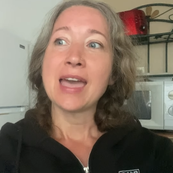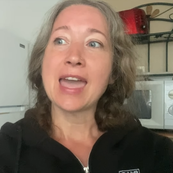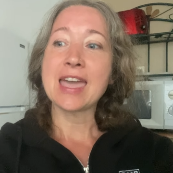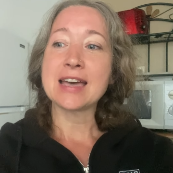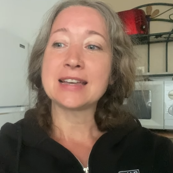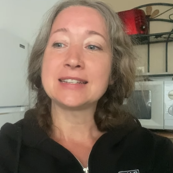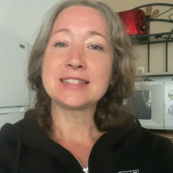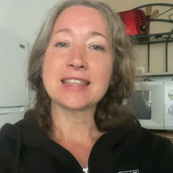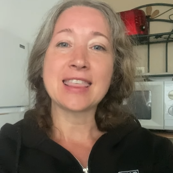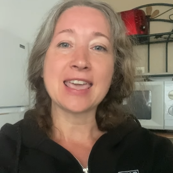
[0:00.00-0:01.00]
And
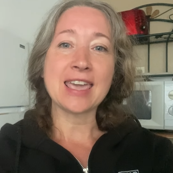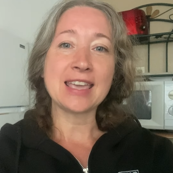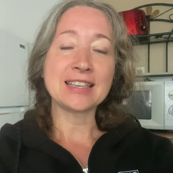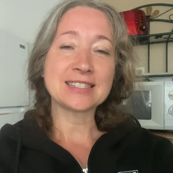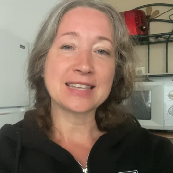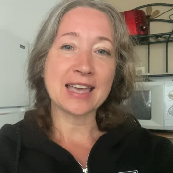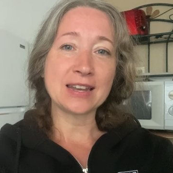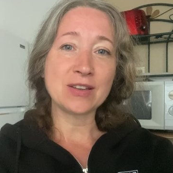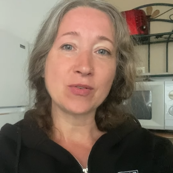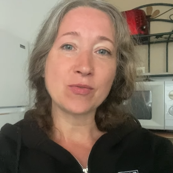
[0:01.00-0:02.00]
they said,